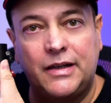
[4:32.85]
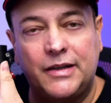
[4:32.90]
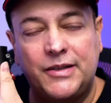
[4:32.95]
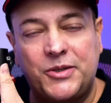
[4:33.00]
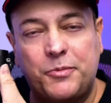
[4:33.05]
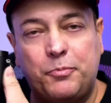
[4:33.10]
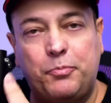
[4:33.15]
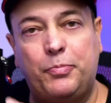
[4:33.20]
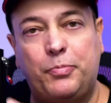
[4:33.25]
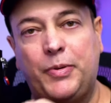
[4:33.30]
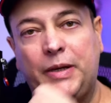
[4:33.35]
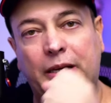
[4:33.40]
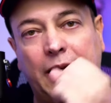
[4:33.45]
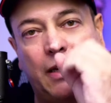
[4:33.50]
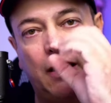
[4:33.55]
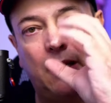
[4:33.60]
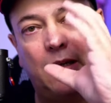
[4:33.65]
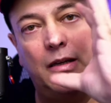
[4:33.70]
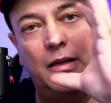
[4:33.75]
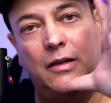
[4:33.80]
gets
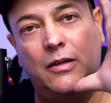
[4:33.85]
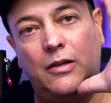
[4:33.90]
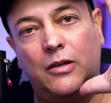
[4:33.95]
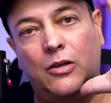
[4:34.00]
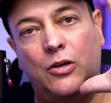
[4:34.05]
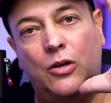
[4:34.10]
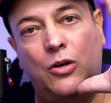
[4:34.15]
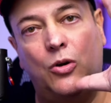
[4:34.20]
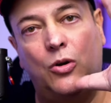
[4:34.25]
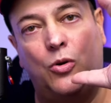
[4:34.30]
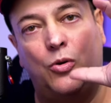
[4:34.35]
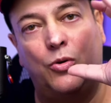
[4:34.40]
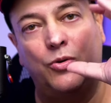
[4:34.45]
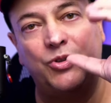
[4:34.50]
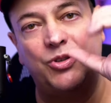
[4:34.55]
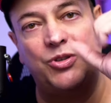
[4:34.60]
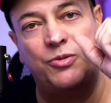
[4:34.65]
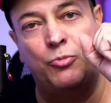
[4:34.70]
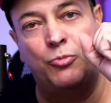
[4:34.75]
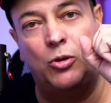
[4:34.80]
bigger
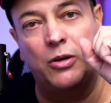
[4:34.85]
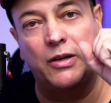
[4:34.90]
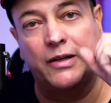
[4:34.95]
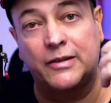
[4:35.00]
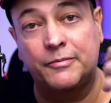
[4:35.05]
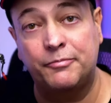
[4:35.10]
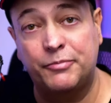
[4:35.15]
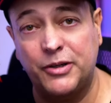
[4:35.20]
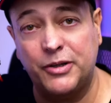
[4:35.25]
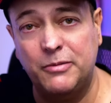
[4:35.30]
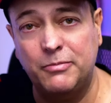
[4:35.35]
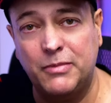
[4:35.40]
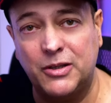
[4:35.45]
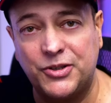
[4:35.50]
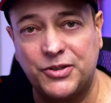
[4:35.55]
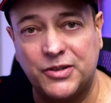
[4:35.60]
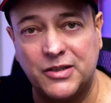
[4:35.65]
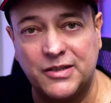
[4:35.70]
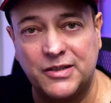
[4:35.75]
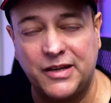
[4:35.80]
or smaller, pretty
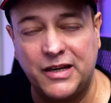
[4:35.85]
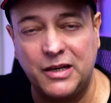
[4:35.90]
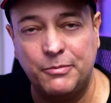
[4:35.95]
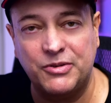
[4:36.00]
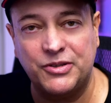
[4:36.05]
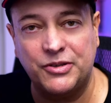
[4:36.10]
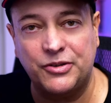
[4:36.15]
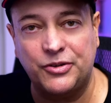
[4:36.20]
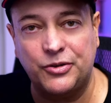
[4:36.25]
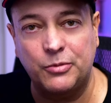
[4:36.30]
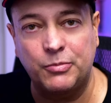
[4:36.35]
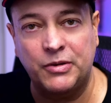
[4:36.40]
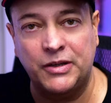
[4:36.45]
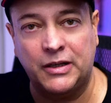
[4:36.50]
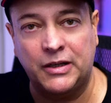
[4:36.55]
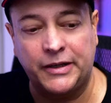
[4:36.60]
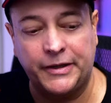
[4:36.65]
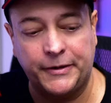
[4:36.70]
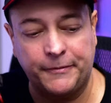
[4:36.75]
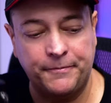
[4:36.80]
much the same as a
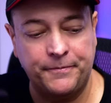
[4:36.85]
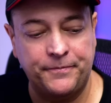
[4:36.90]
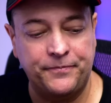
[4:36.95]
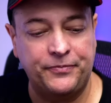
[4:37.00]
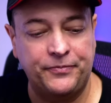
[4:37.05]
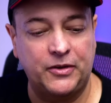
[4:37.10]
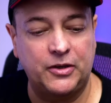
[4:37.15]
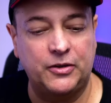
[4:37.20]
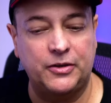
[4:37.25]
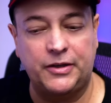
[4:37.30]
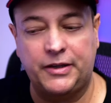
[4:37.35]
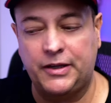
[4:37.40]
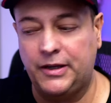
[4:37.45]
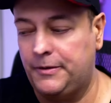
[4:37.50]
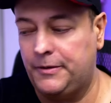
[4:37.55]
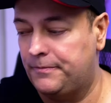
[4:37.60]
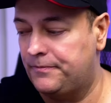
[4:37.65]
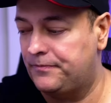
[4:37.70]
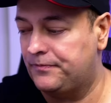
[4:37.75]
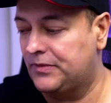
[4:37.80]
human eye.
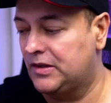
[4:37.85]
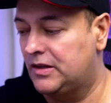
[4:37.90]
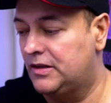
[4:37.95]
Okay,